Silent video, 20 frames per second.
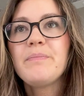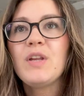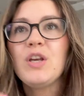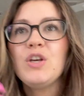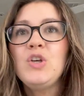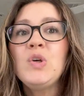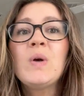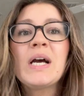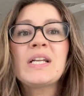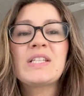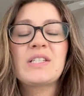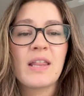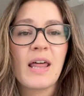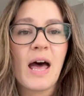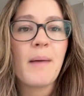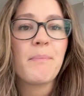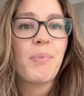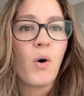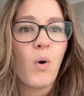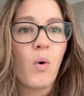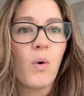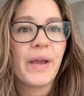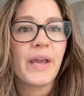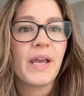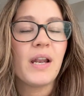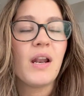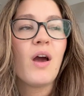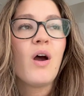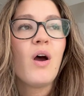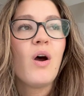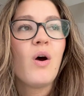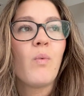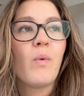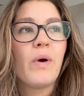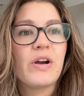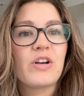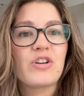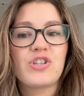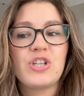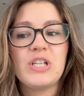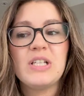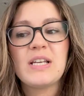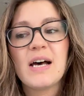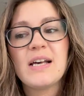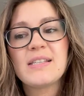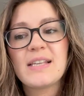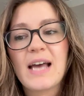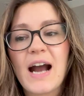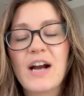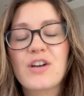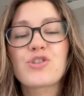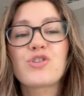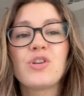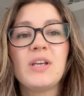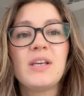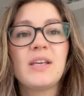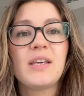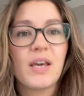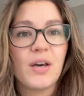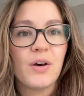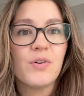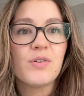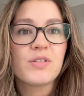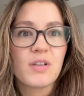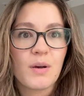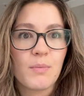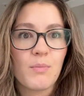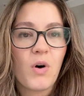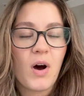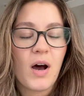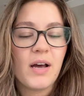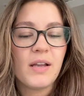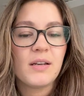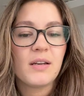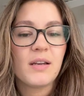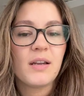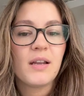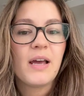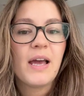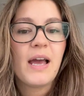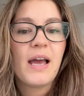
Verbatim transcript: you get to that point where she does actually kill someone